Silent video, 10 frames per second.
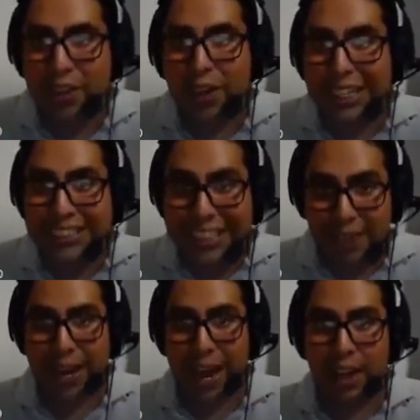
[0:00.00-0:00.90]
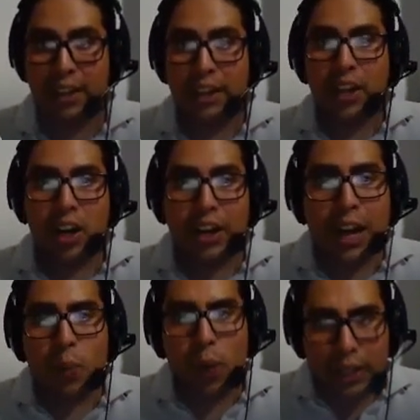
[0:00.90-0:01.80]
criteria. Okay,
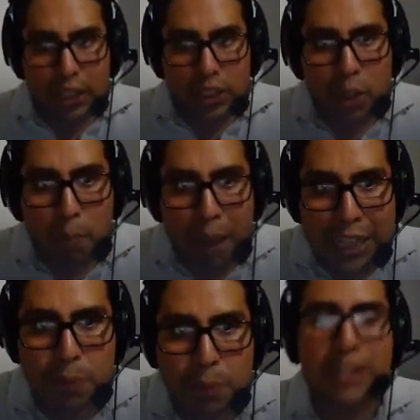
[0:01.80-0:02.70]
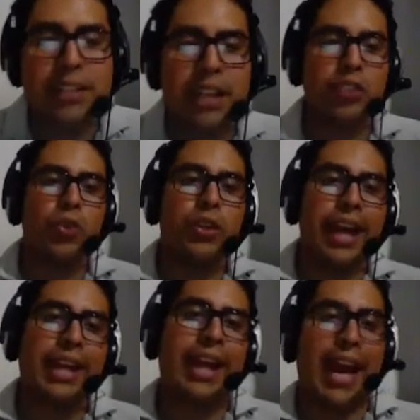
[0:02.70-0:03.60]
what are some aspects that you
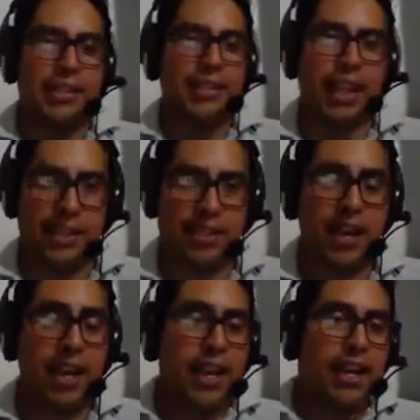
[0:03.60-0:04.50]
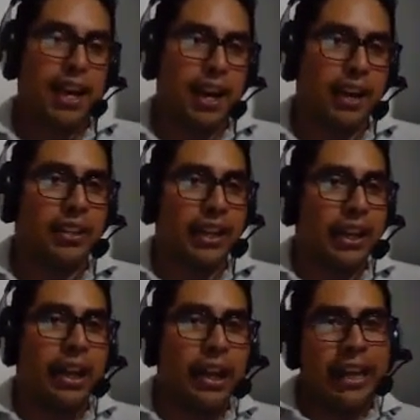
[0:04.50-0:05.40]
can assess? Uh,
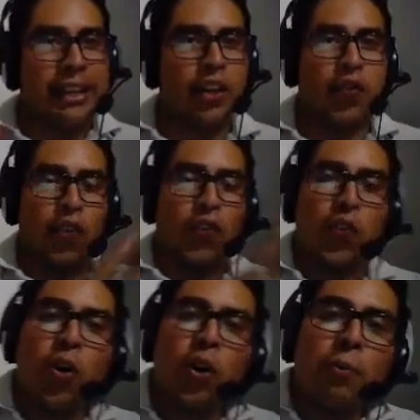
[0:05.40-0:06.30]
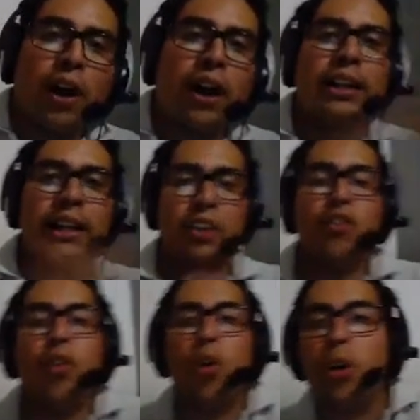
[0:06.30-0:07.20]
either for formal,
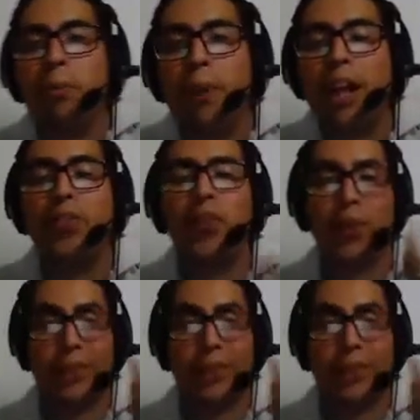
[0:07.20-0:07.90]
informal, for